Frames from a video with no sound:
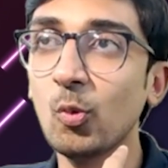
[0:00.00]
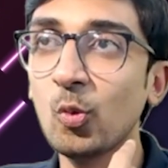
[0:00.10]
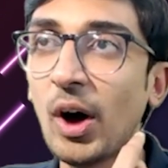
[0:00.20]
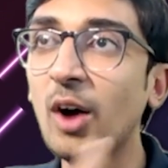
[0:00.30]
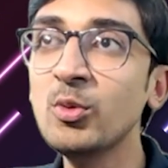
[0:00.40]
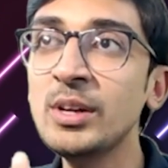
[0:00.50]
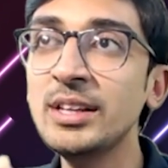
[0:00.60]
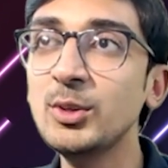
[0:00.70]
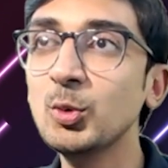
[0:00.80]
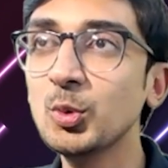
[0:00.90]
How will
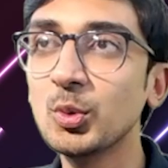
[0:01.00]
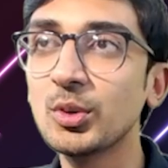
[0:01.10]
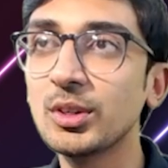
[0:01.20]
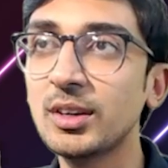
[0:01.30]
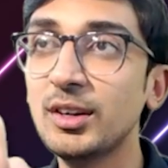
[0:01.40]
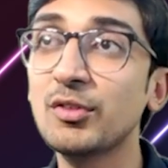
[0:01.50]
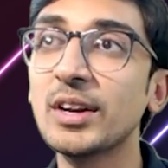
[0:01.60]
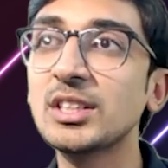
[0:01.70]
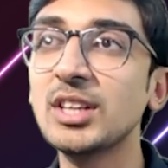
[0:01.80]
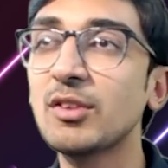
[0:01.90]
you
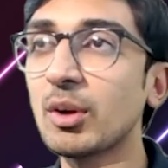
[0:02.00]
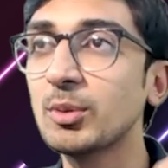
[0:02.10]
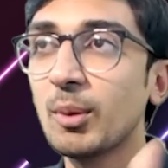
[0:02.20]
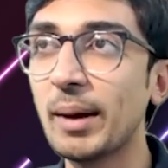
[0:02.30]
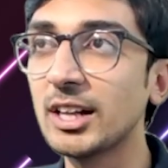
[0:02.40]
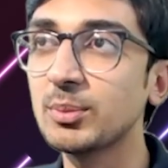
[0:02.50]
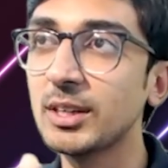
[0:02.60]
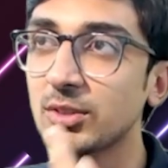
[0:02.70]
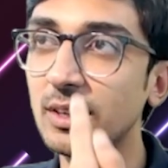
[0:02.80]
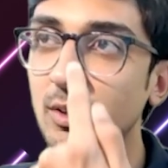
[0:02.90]
differentiate from your
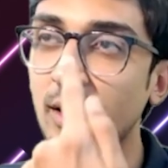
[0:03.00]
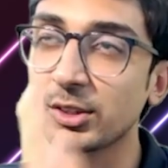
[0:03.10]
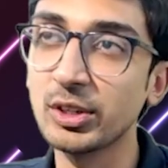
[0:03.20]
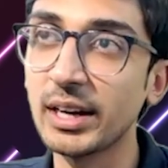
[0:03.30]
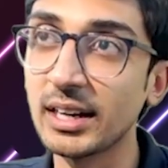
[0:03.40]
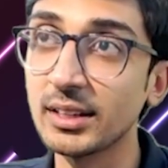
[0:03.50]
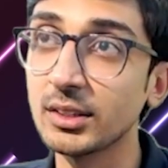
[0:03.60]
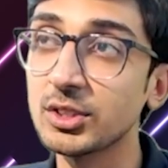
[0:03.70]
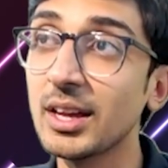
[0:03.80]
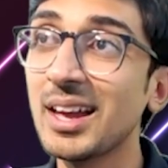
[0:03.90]
batchmates when you are actually writing this?